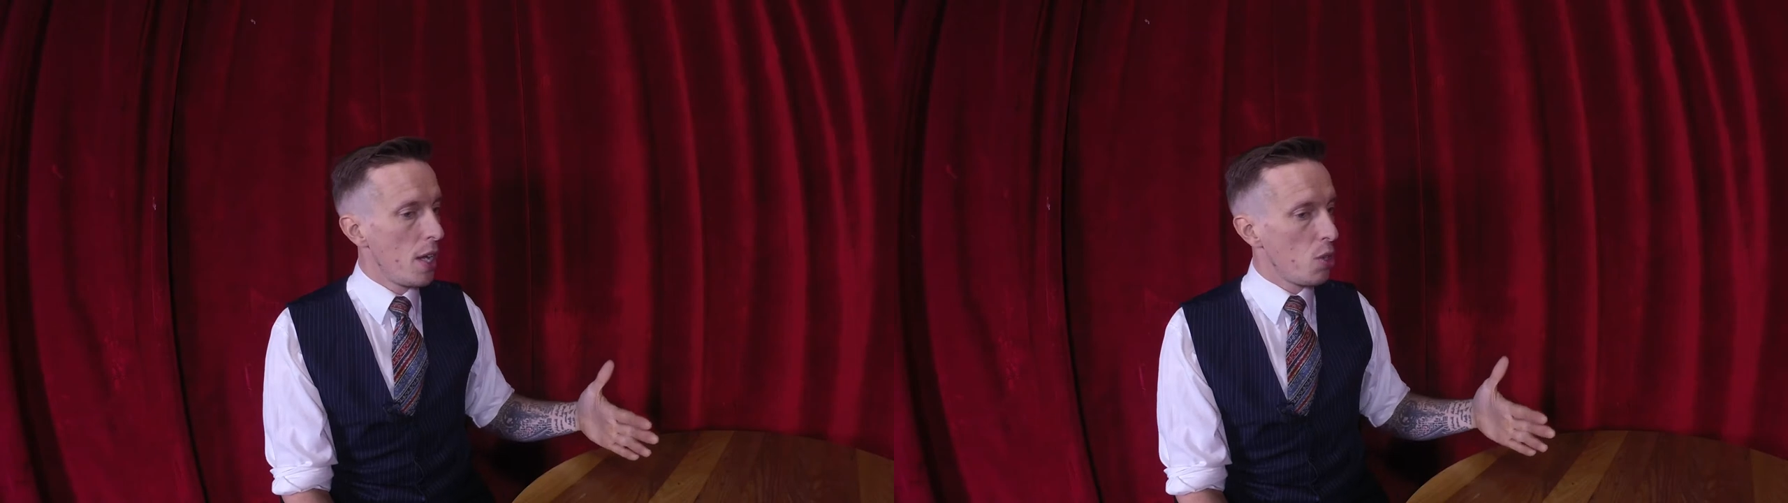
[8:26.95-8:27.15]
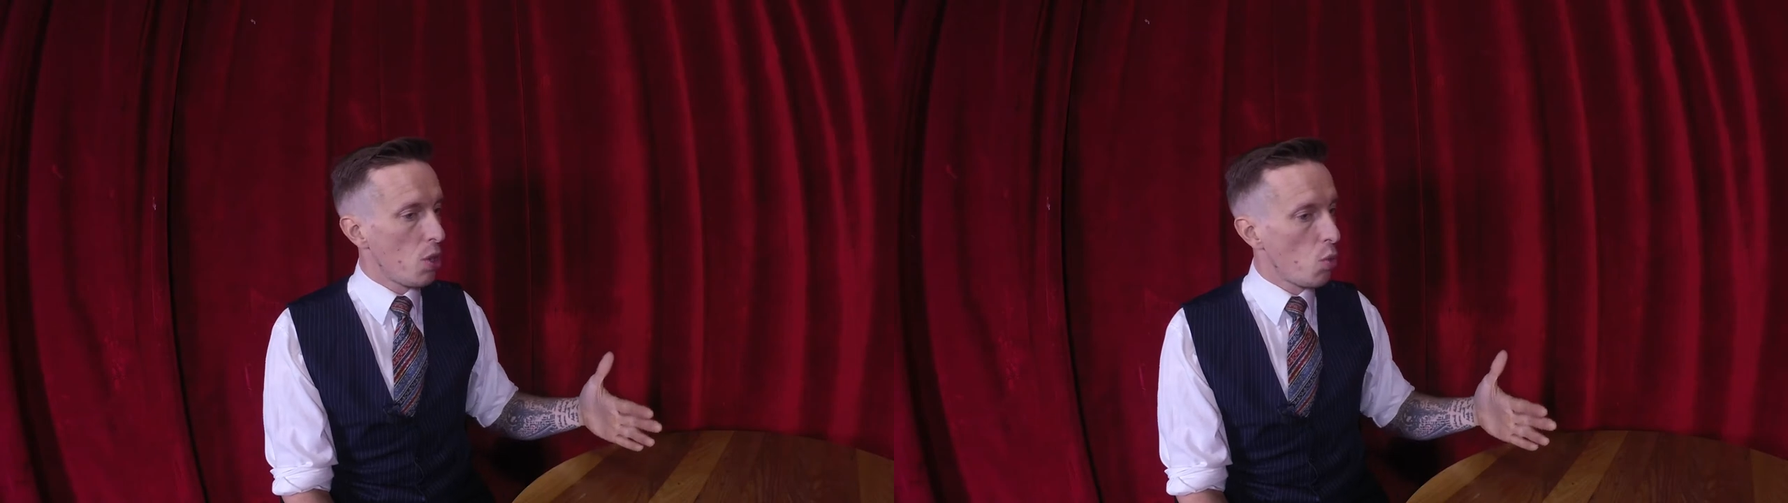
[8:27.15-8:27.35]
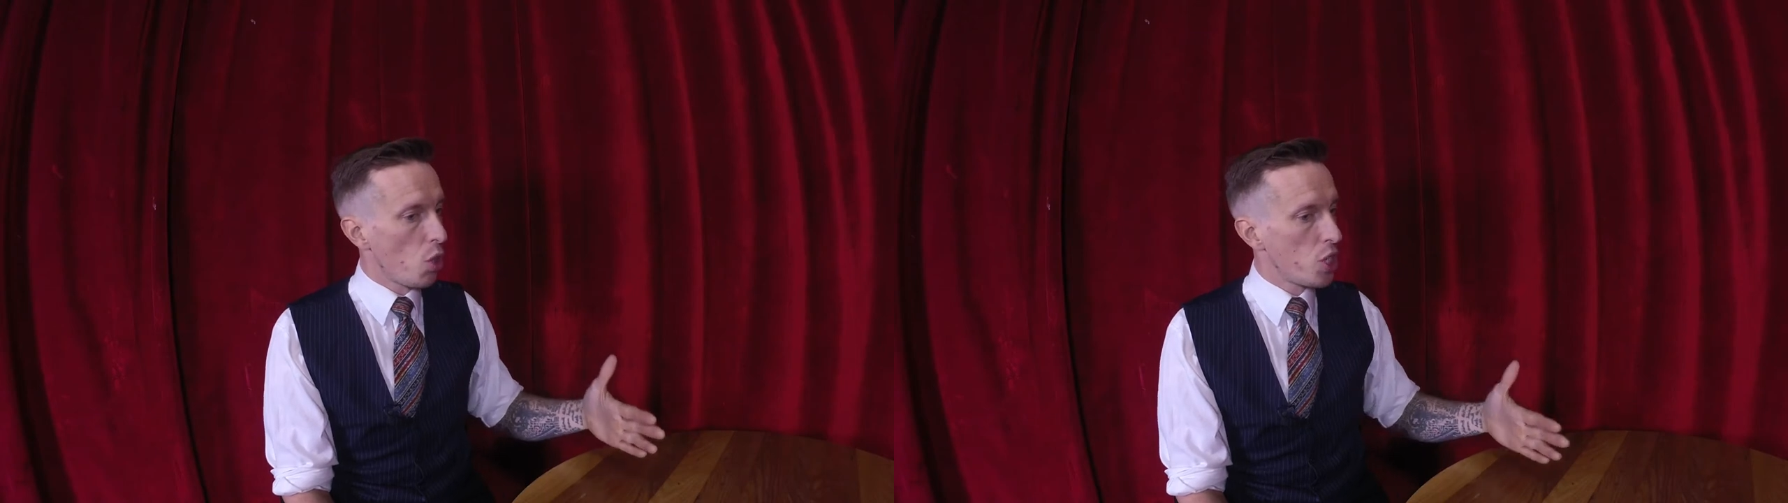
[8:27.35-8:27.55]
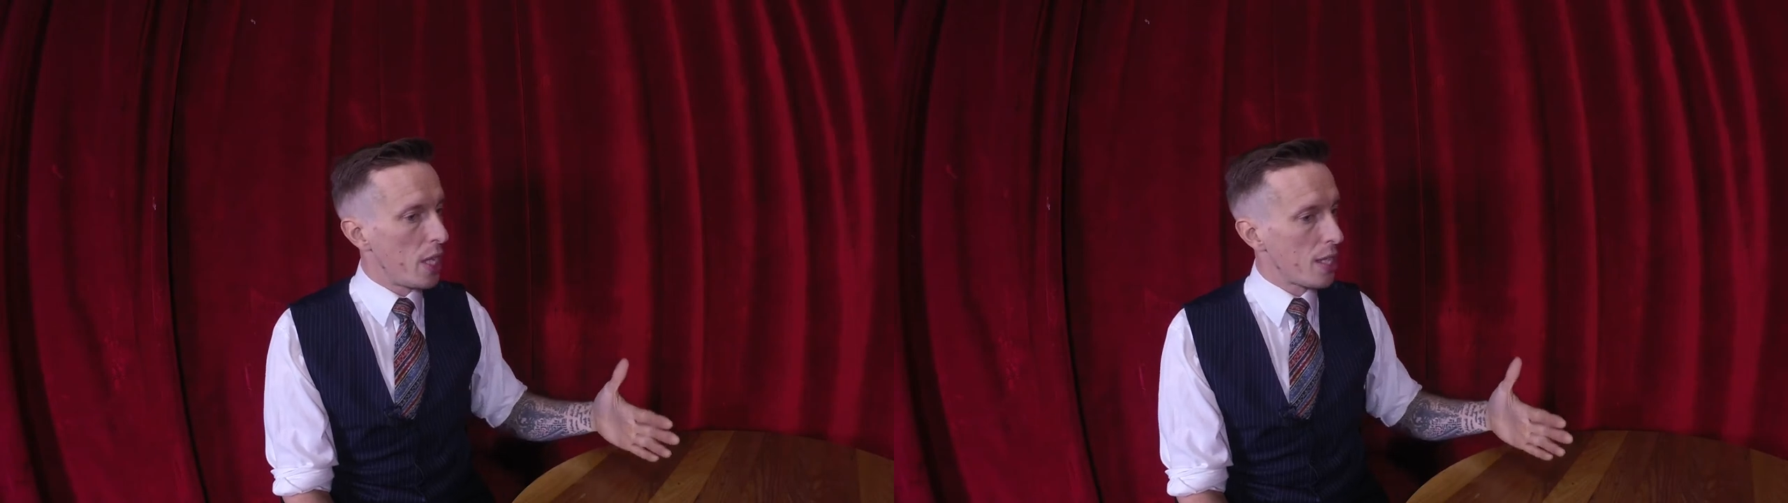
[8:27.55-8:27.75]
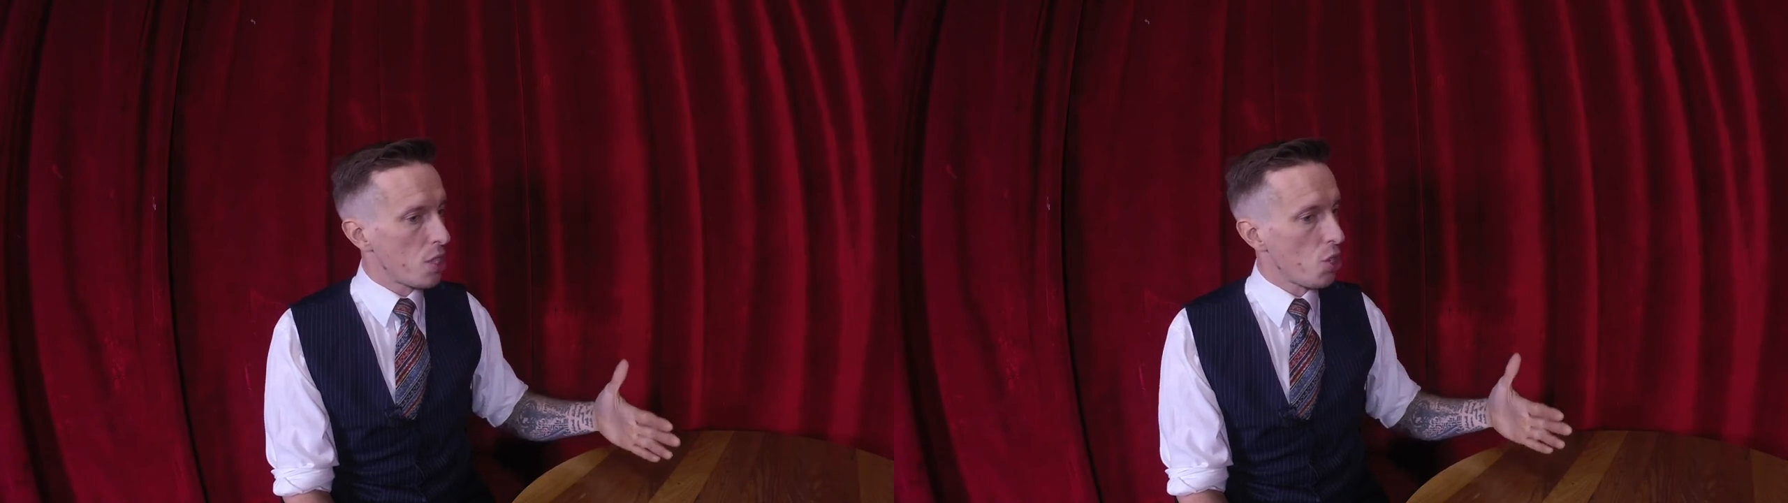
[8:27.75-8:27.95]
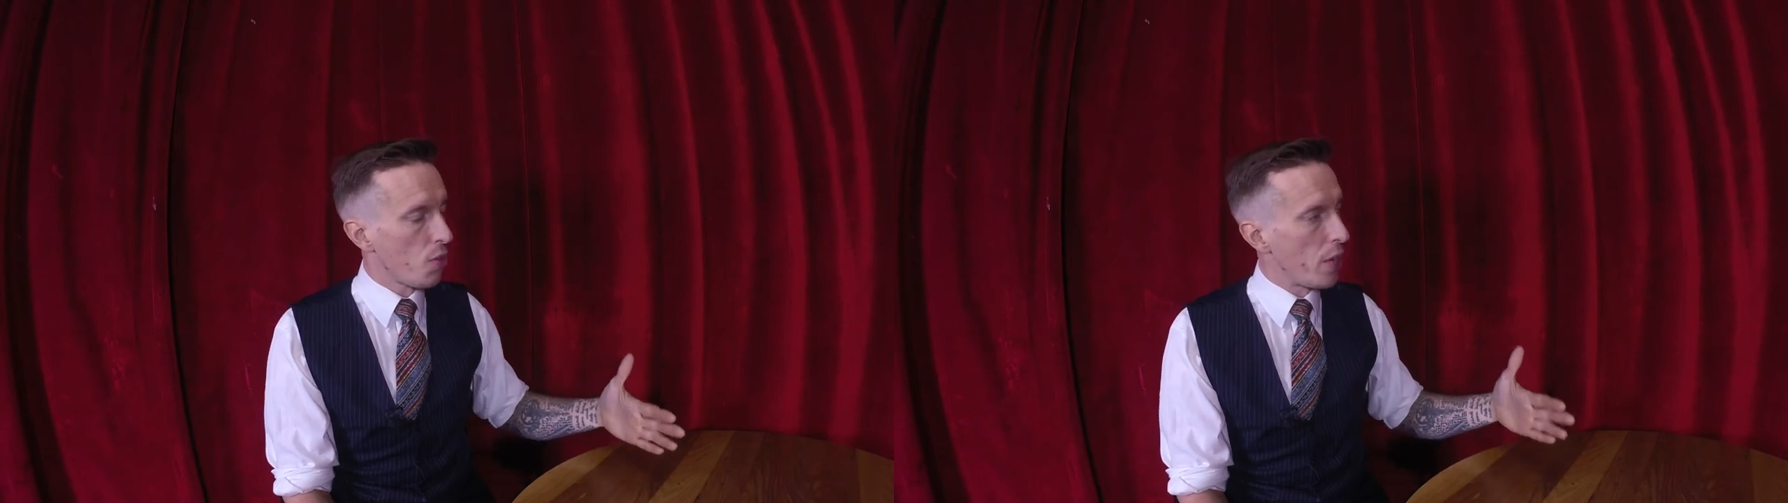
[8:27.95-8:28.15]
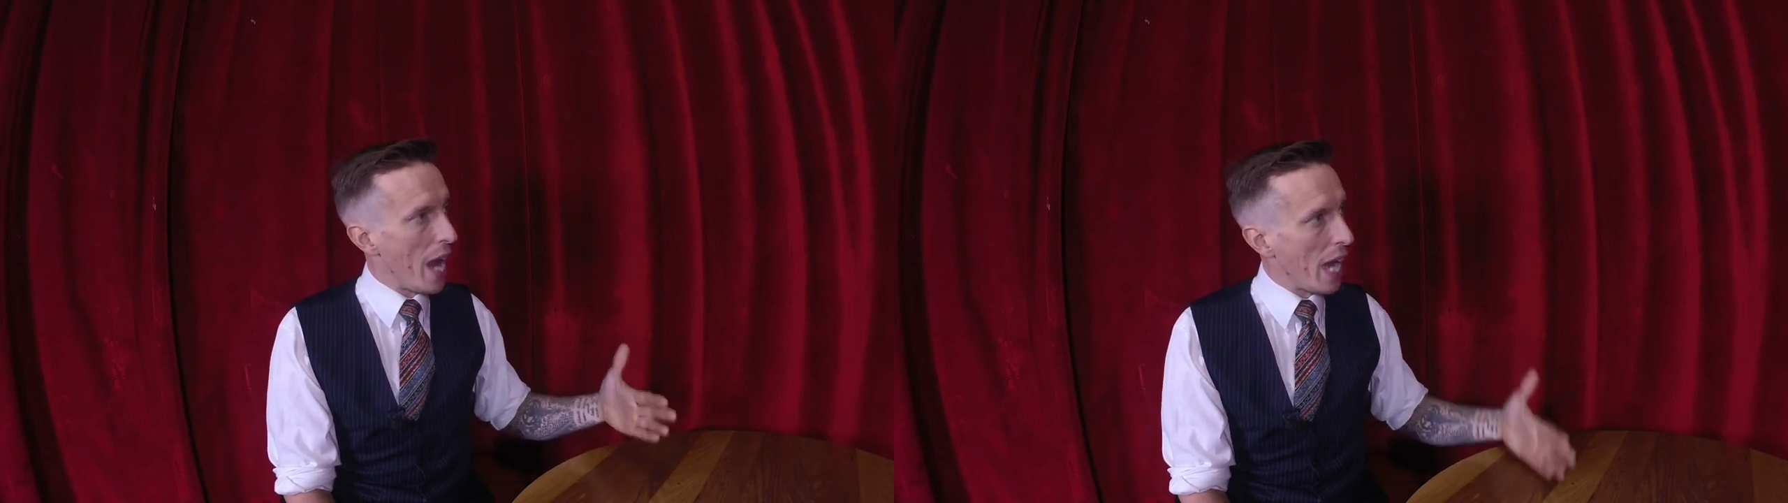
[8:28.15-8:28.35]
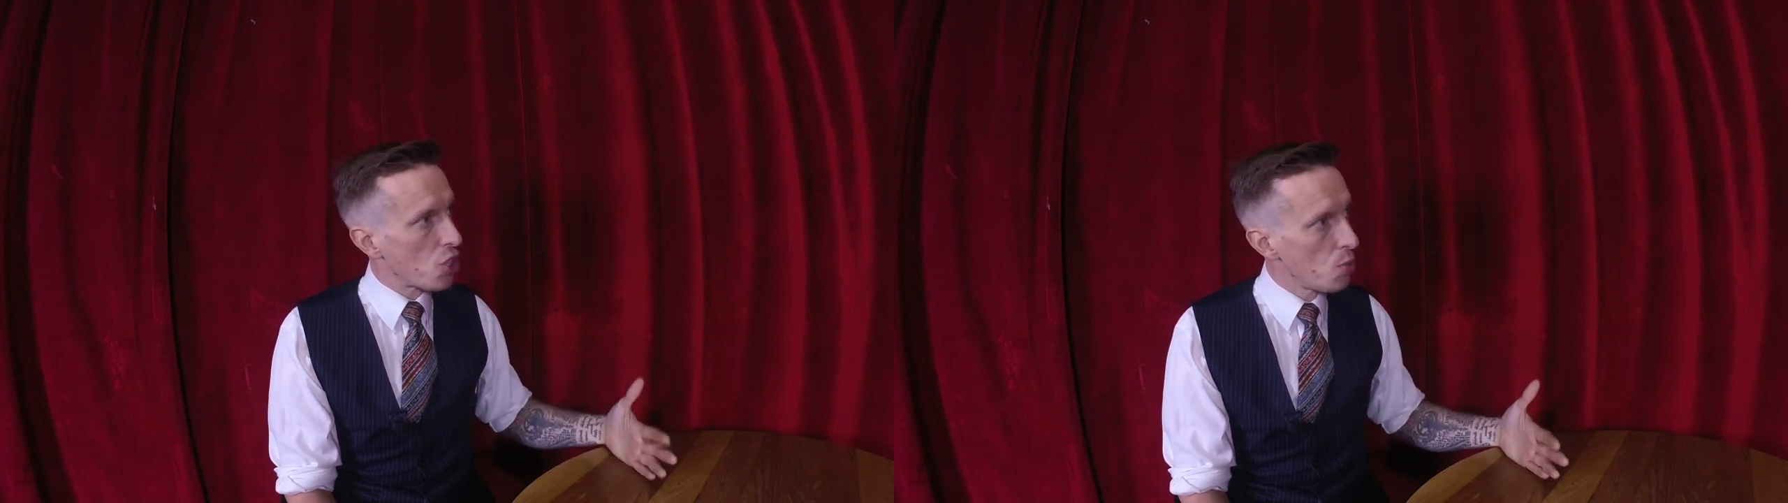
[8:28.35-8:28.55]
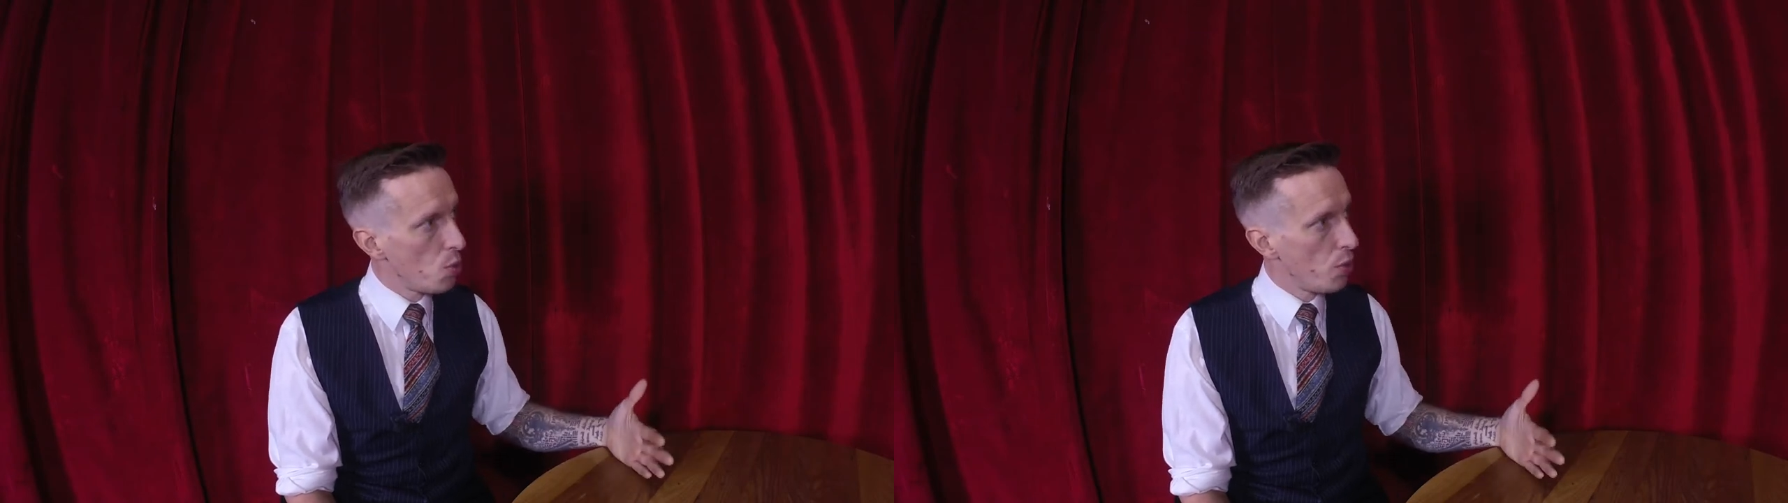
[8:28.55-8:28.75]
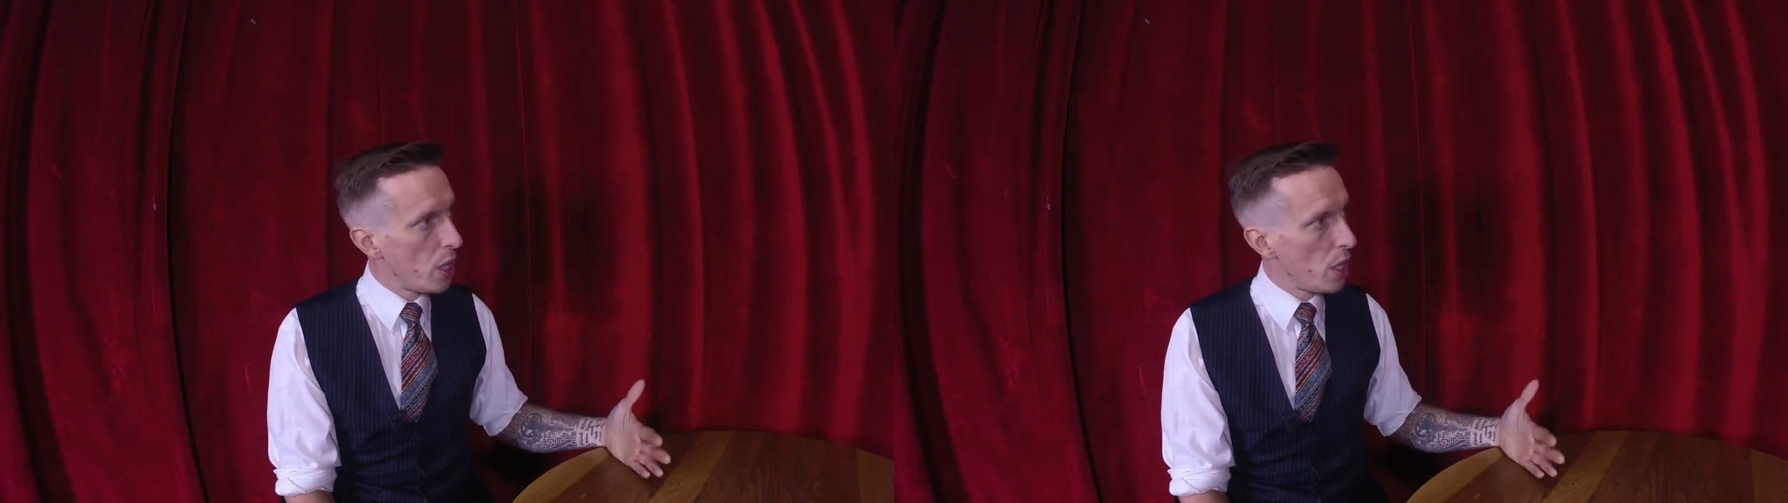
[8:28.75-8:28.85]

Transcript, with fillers: you can watch it as a sort of an action mm.